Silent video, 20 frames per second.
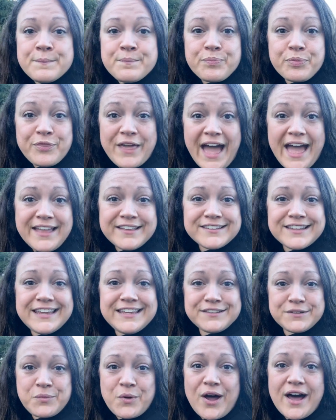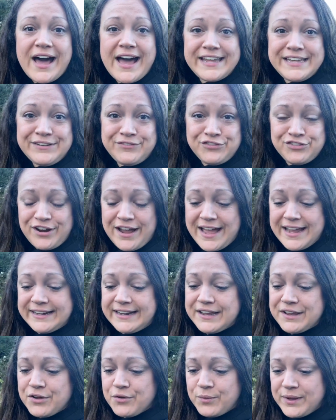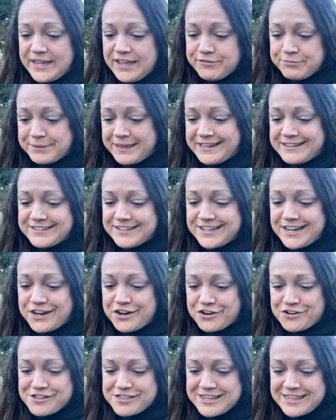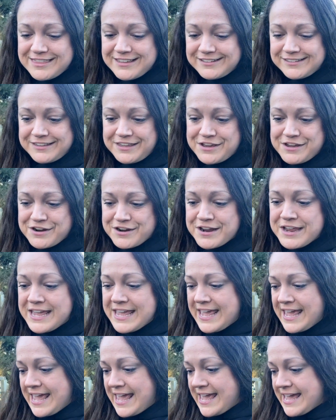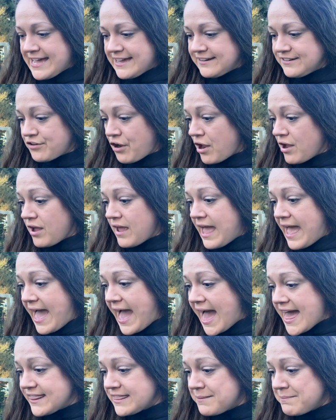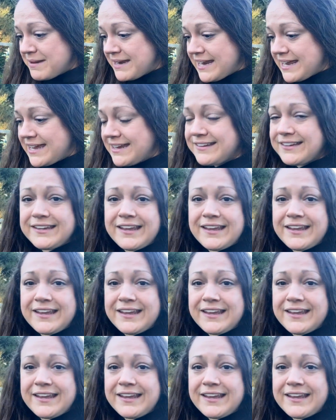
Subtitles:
that is what I have tried. We have planted it early this year, and at the minute,